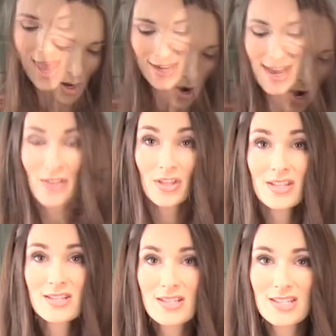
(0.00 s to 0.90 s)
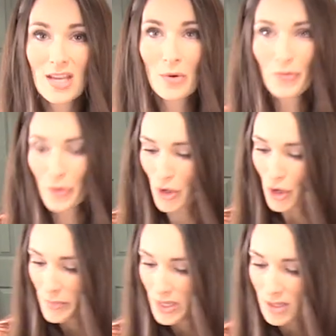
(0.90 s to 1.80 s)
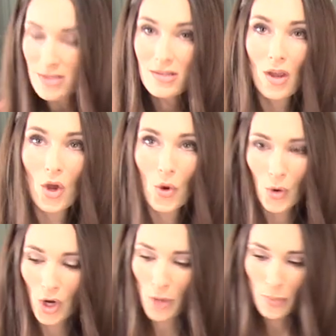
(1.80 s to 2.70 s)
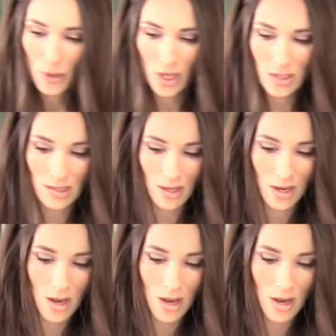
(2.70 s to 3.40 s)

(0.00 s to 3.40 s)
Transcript: Right. Now that this is simmered for 30 minutes, we're going to put